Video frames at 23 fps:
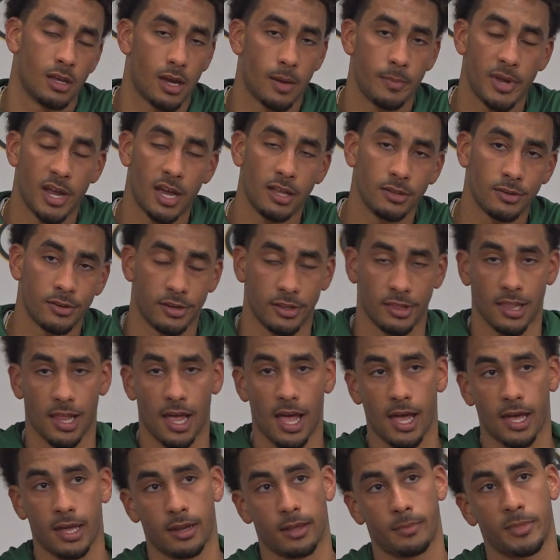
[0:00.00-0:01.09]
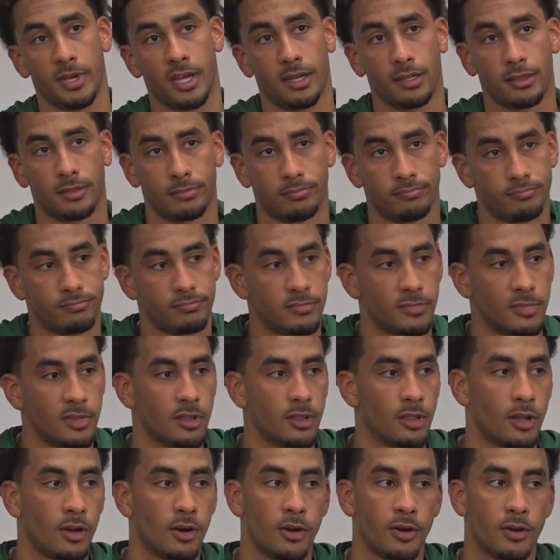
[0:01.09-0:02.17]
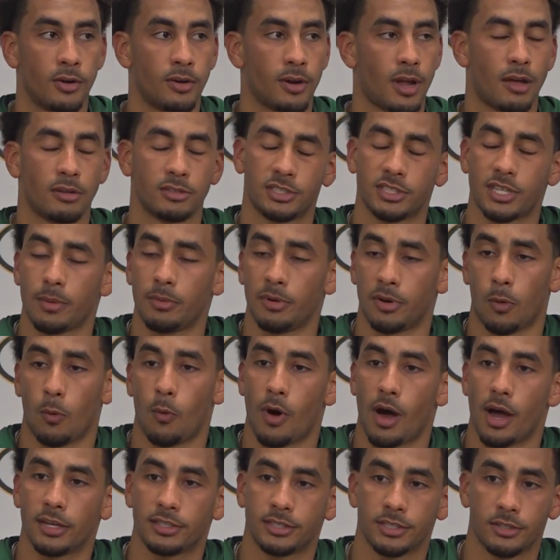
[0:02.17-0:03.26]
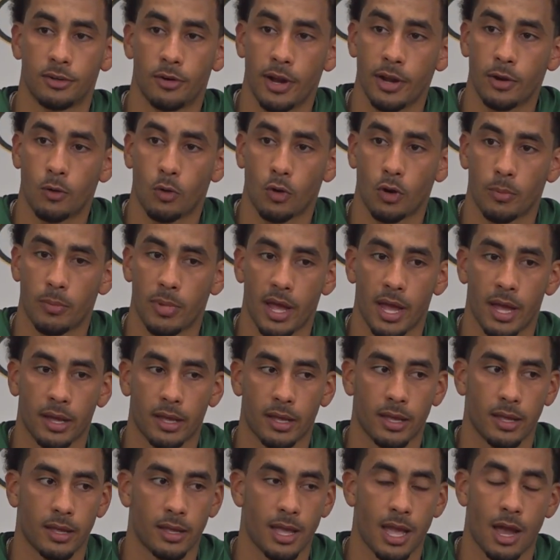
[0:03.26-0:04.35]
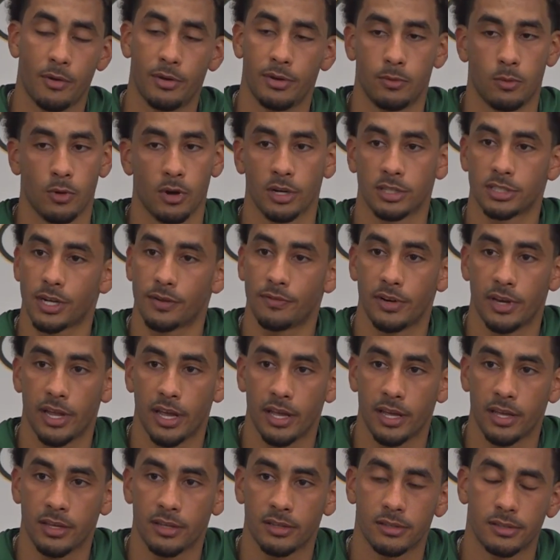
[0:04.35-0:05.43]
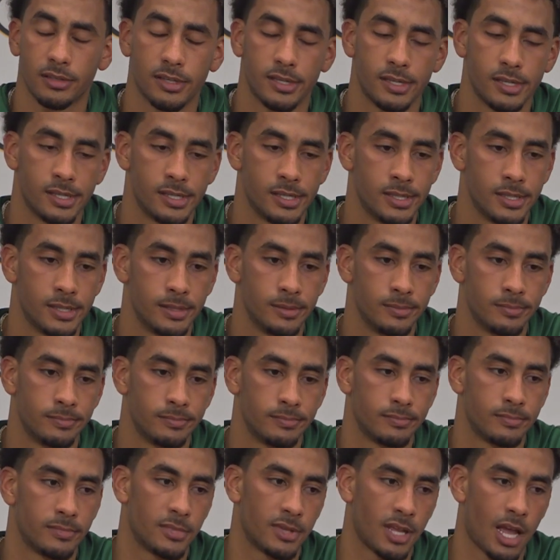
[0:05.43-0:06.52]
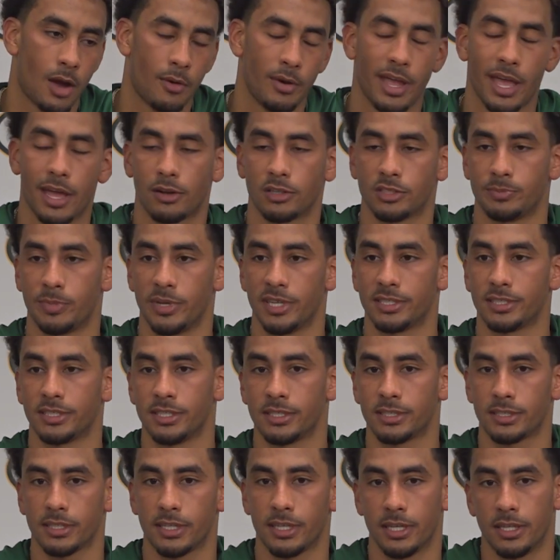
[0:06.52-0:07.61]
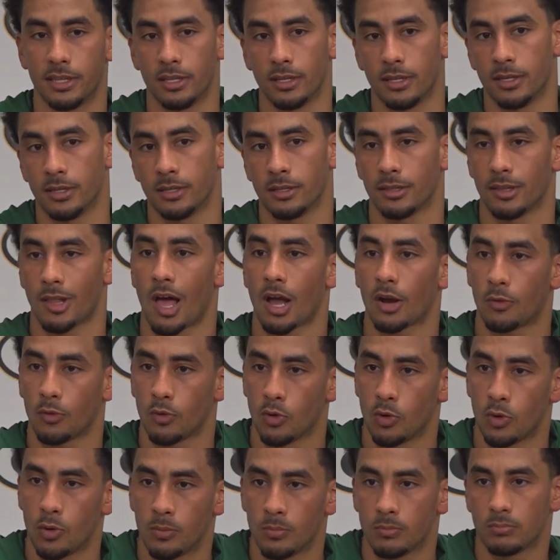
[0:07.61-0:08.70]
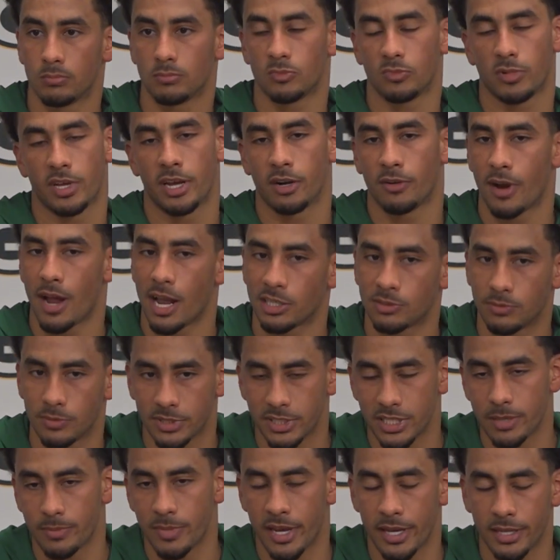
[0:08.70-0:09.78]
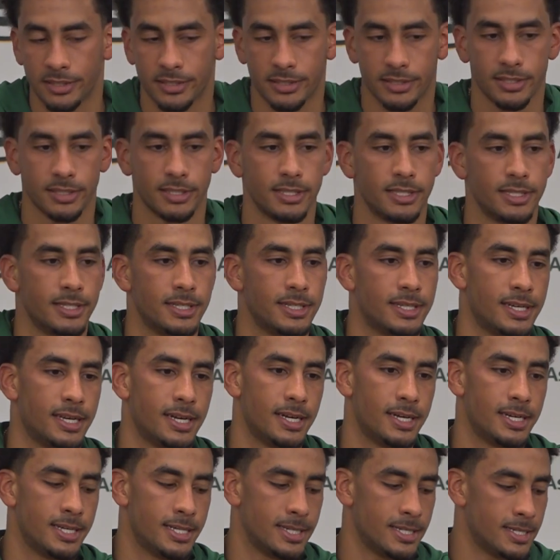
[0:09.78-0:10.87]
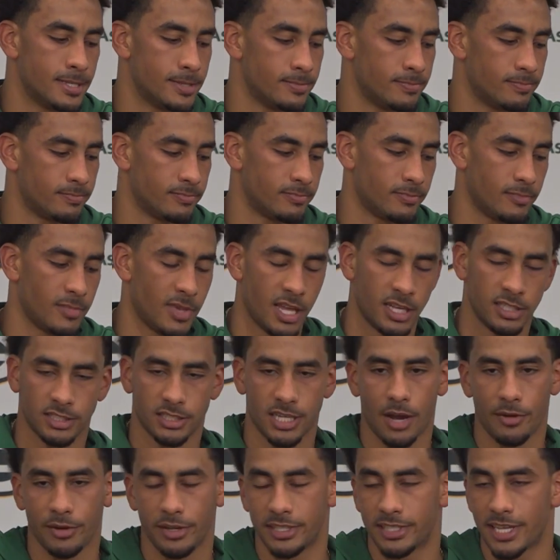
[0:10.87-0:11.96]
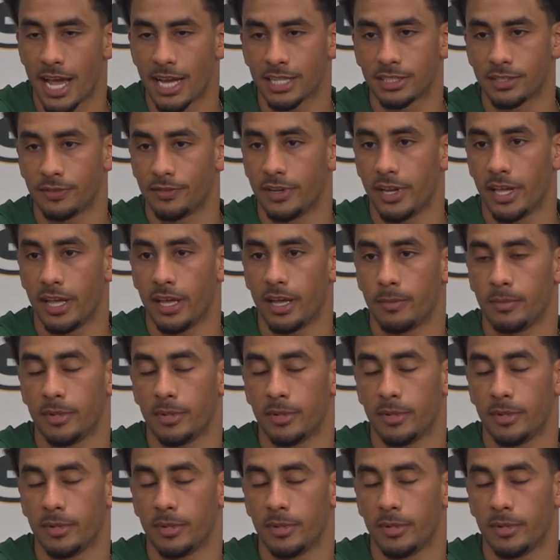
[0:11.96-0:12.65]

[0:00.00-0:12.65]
I mean, I learned a lot. I mean, I learned, I was just able to watch a great quarterback, how he works every day, um, how he handles business in the locker room, interacts with teammates, um, just how he attacks every day.